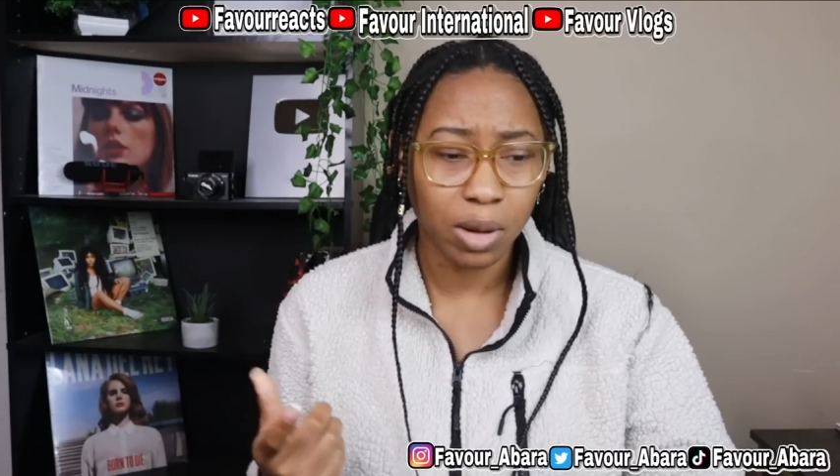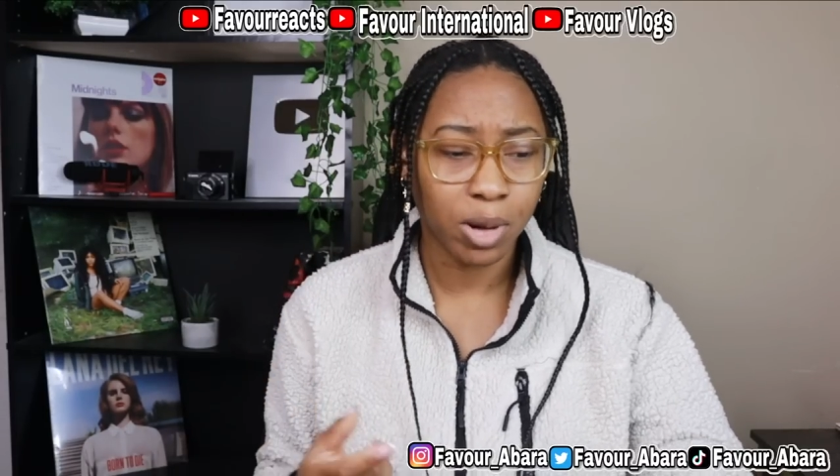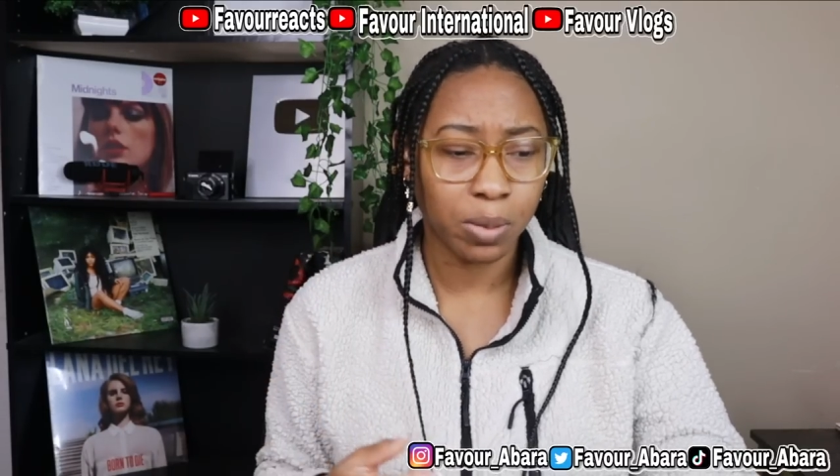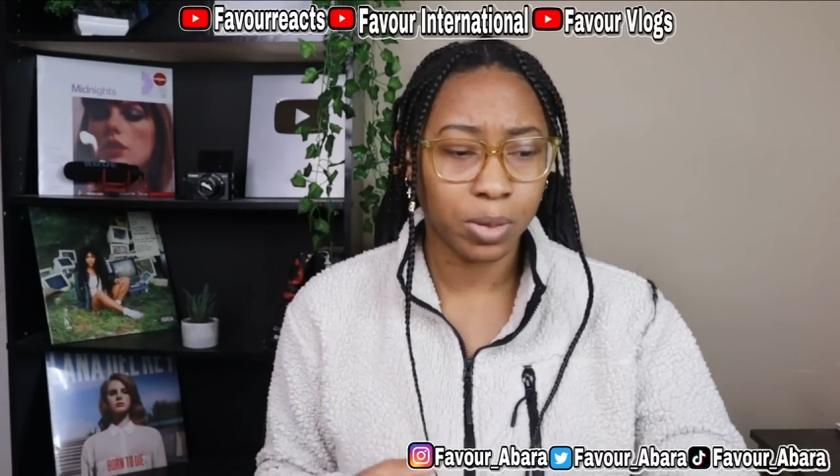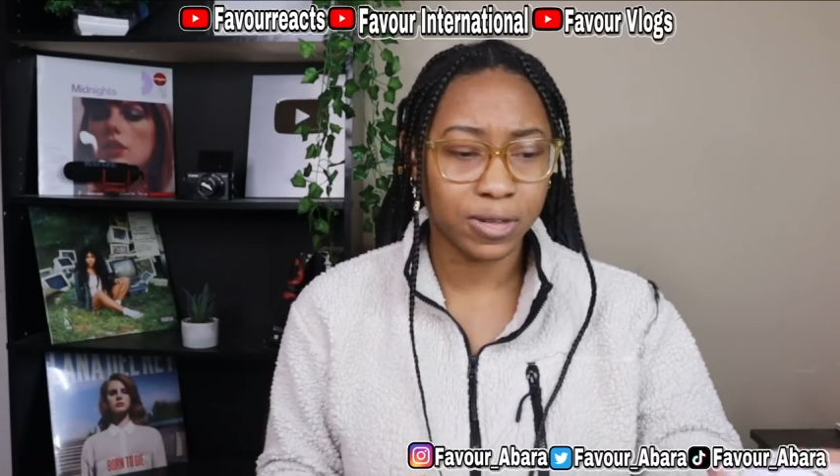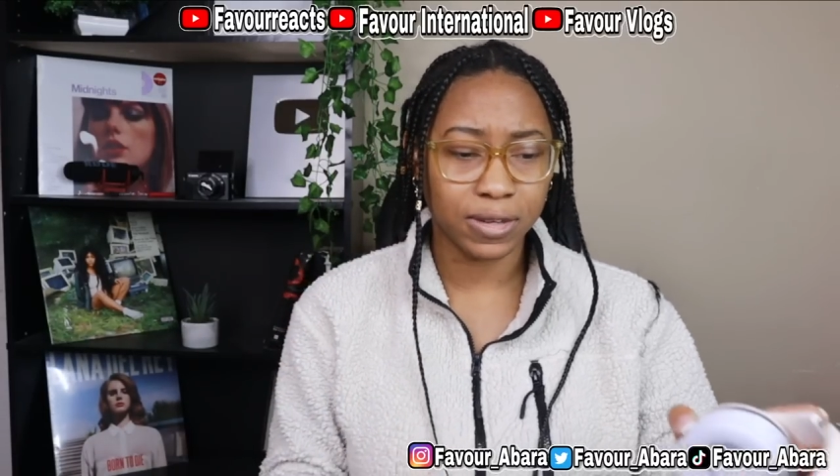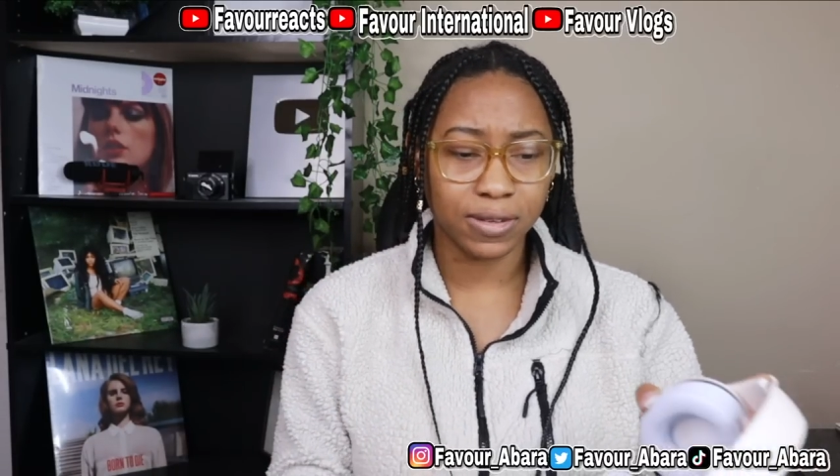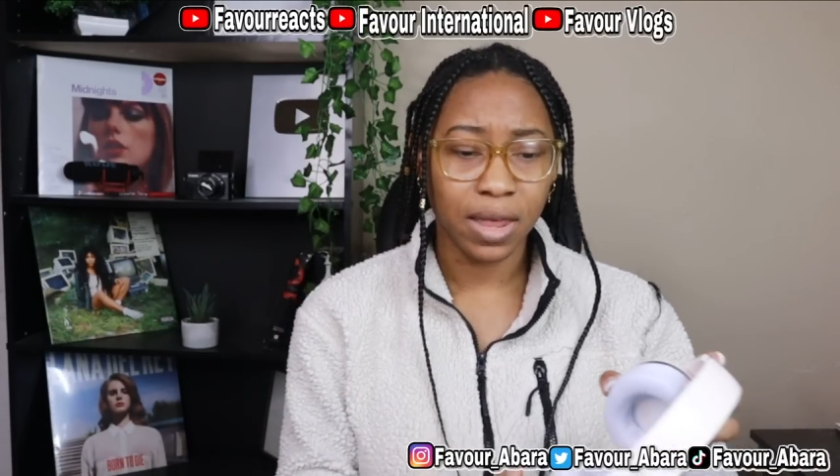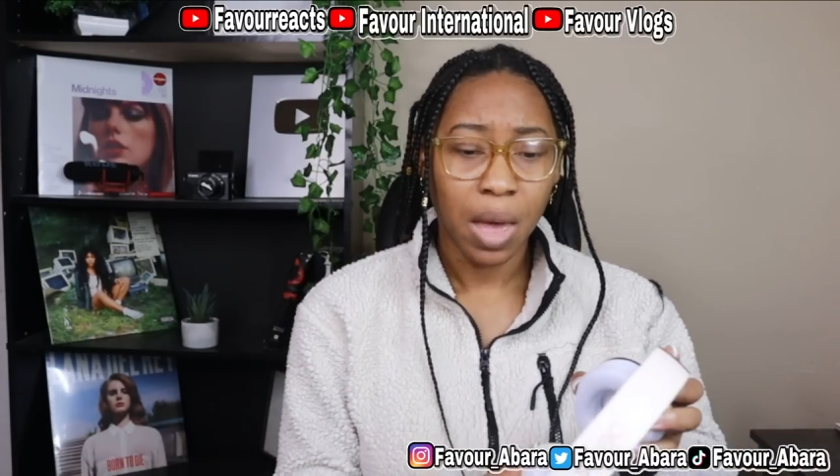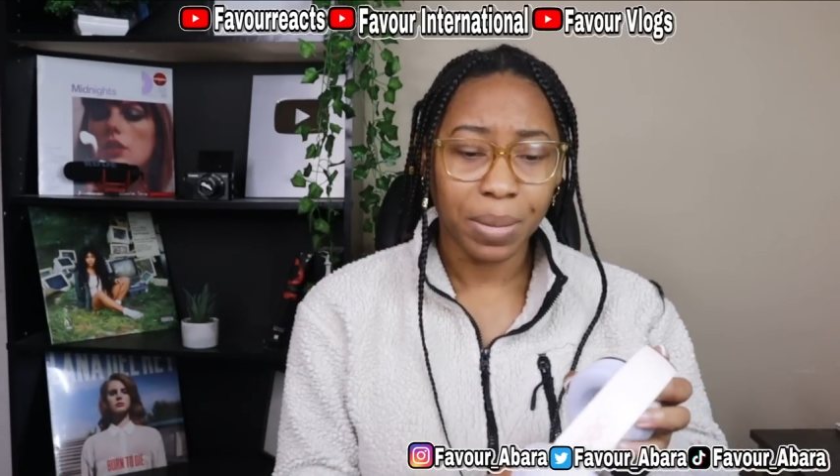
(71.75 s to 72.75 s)
purposes,
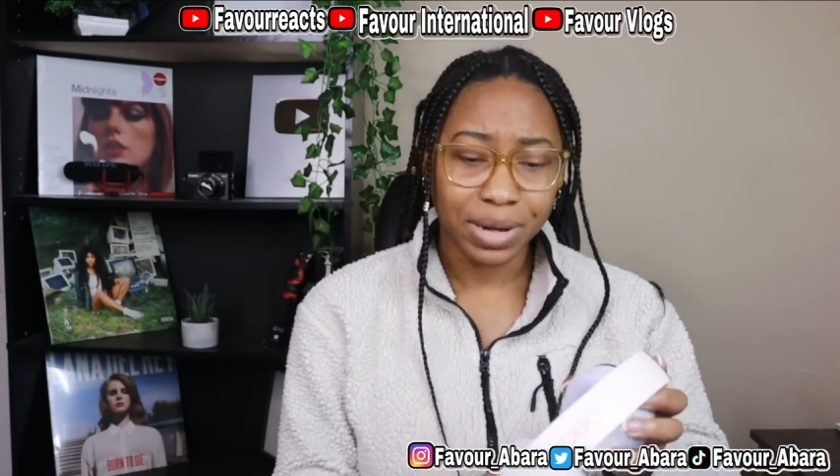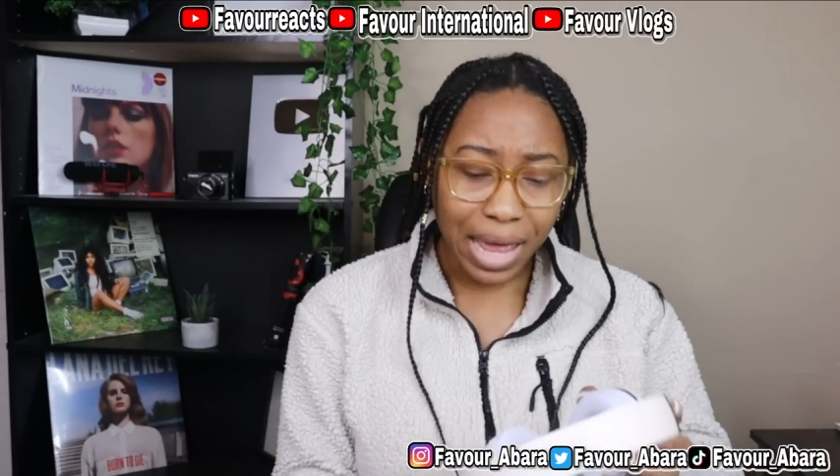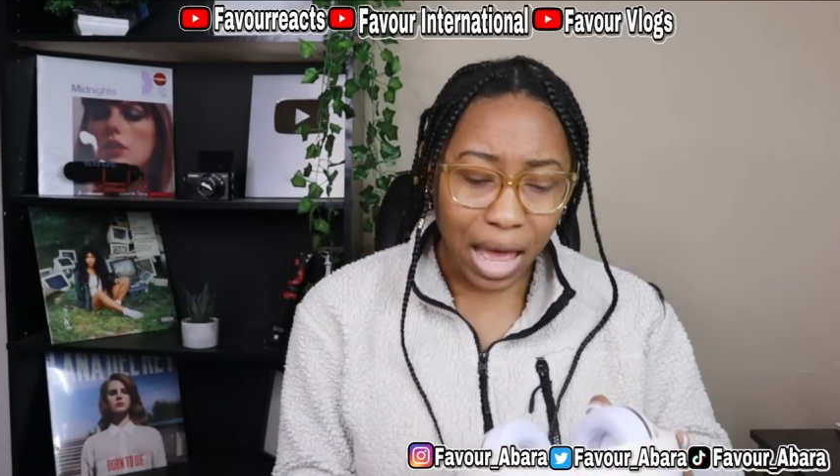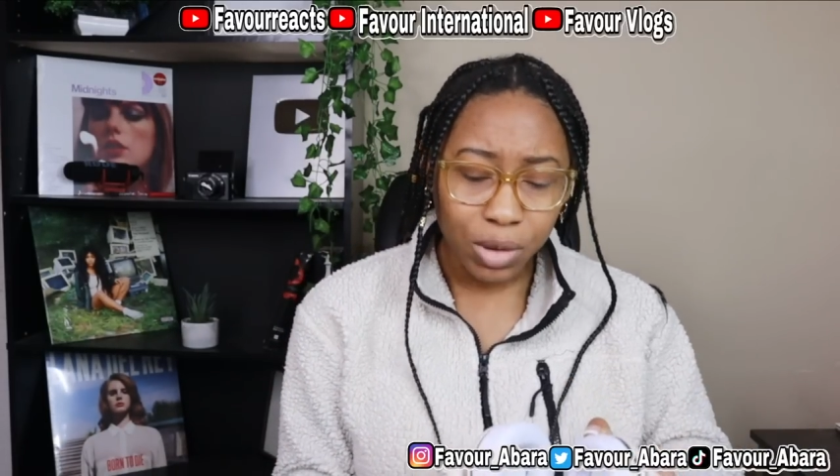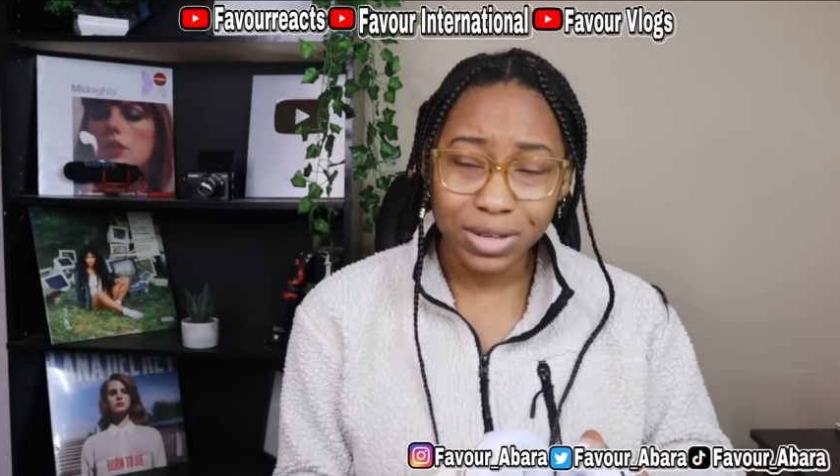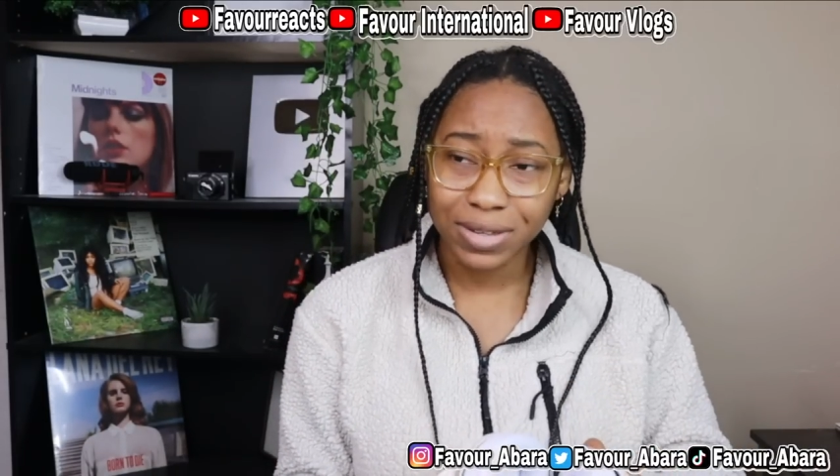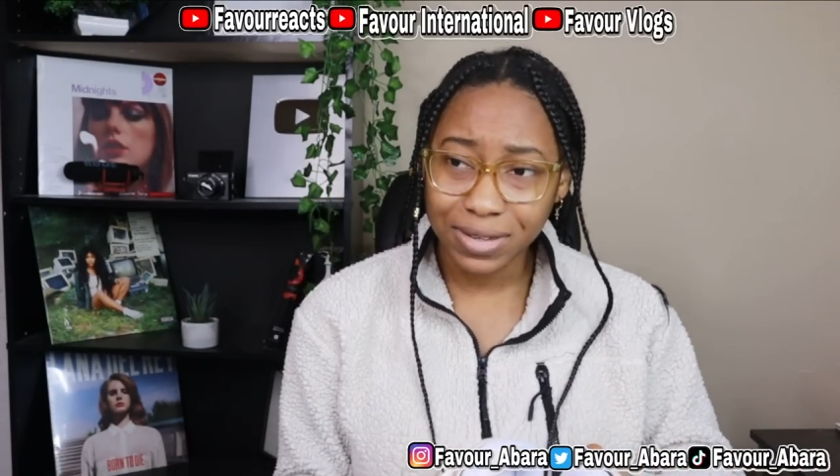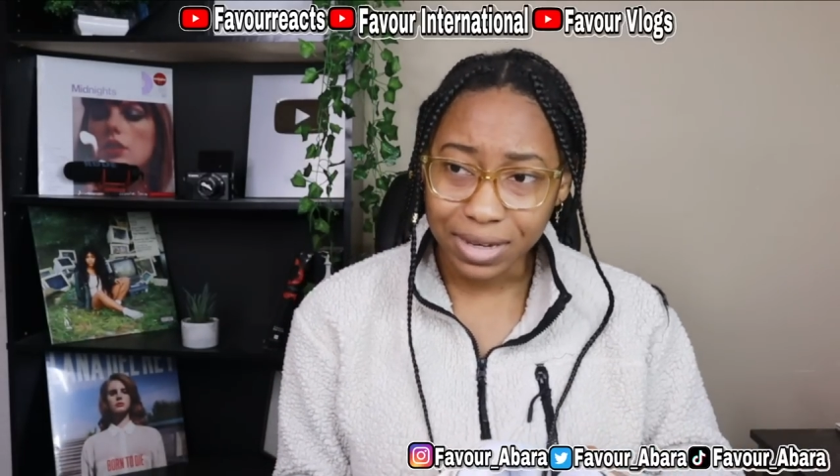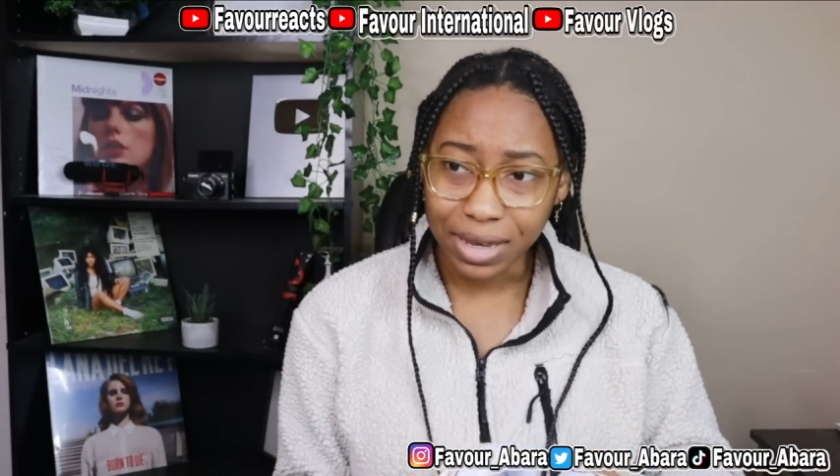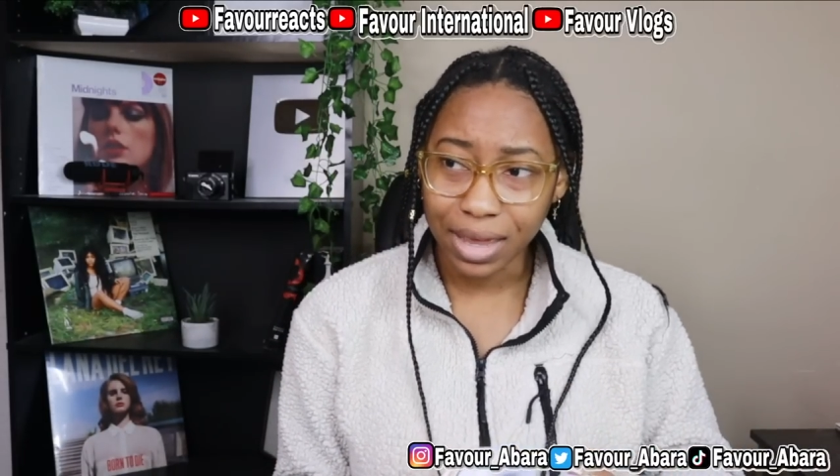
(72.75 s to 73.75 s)
but now let's
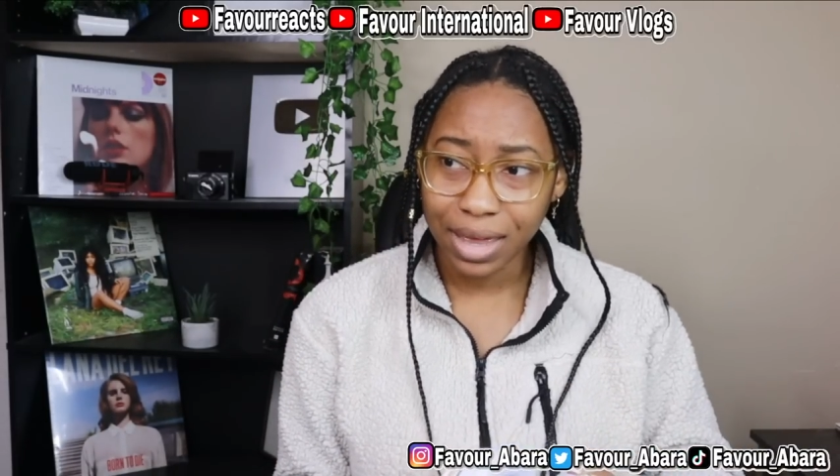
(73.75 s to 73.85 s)
see